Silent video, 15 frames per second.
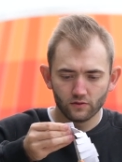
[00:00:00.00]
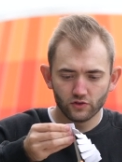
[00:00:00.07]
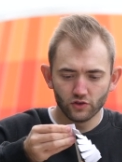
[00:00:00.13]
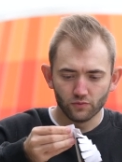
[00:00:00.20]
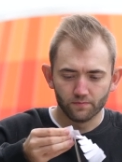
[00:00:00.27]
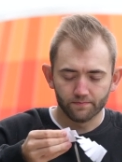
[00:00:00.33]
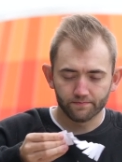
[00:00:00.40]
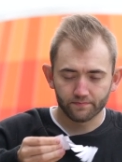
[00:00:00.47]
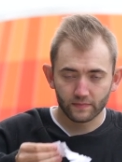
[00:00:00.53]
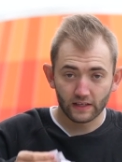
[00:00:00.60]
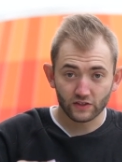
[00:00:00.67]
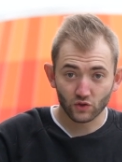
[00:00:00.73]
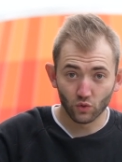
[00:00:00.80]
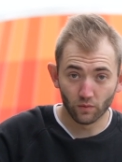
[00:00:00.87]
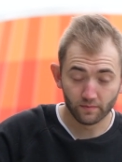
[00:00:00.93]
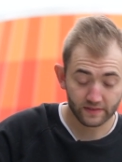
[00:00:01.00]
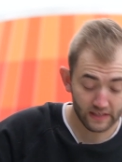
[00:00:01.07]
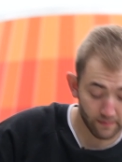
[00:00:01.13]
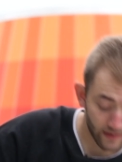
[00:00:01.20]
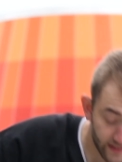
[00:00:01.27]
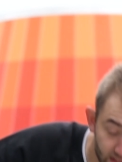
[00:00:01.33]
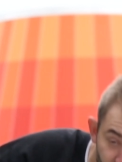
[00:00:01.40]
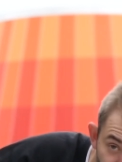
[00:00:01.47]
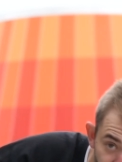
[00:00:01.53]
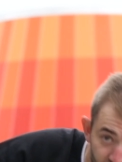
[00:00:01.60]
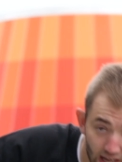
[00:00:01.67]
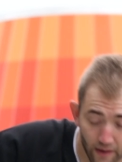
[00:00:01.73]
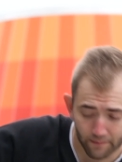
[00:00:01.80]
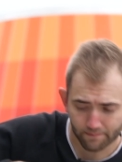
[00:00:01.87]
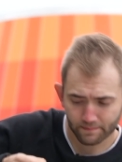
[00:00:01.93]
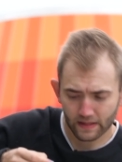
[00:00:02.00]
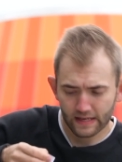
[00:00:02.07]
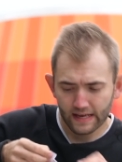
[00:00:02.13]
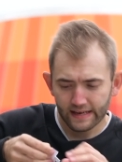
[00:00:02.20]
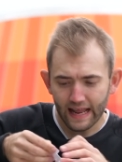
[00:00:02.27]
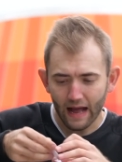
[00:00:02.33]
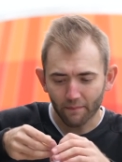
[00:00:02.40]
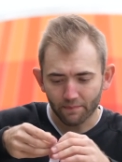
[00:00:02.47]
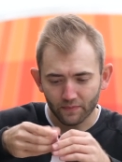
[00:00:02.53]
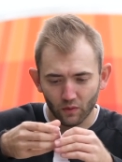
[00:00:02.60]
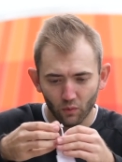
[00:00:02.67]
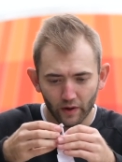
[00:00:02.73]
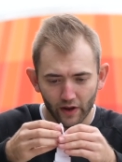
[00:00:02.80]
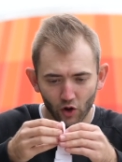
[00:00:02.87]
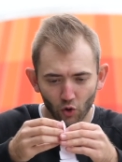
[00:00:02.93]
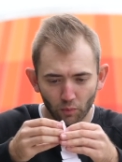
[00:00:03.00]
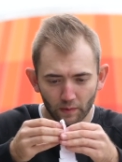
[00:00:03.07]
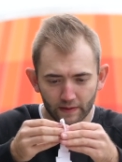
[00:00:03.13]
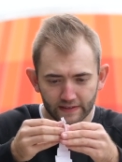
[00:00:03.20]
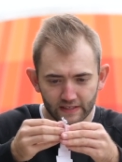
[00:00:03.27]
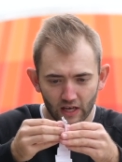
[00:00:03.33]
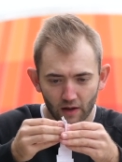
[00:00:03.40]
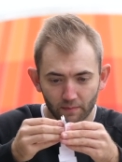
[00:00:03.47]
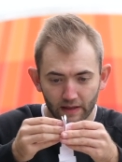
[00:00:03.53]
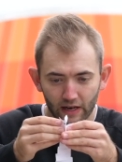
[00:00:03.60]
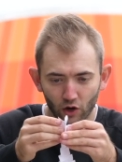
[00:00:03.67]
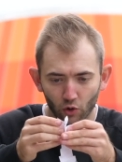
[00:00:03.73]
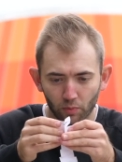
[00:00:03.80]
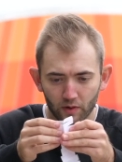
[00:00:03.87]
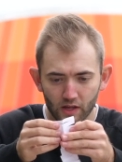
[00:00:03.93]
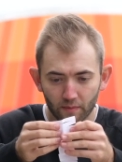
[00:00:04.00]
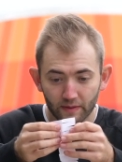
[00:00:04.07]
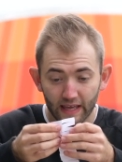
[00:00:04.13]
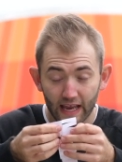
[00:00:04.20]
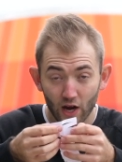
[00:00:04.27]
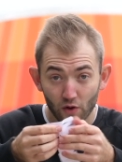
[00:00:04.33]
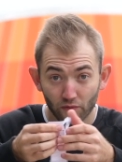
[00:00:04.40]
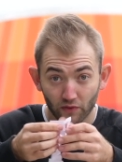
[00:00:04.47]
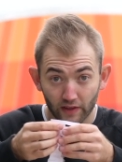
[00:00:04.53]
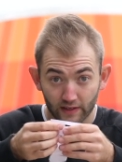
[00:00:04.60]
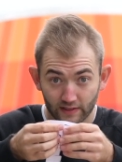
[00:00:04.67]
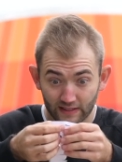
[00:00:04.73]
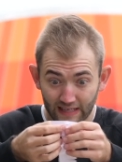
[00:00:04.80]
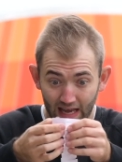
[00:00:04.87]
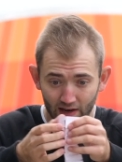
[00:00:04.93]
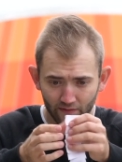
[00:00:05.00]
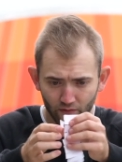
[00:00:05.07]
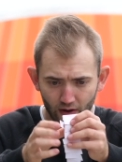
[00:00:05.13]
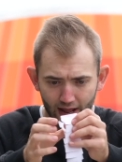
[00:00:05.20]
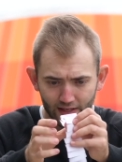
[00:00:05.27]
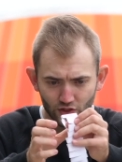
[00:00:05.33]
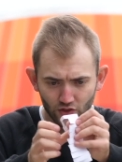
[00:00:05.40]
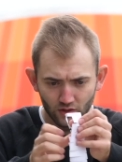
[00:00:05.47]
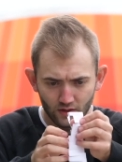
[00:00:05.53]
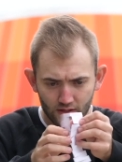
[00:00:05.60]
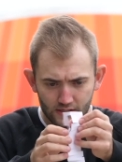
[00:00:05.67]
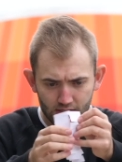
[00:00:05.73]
Two. That's cool. Set my scissors down. Now, when I open this up, you gotta open it up carefully because it's kind of fragile.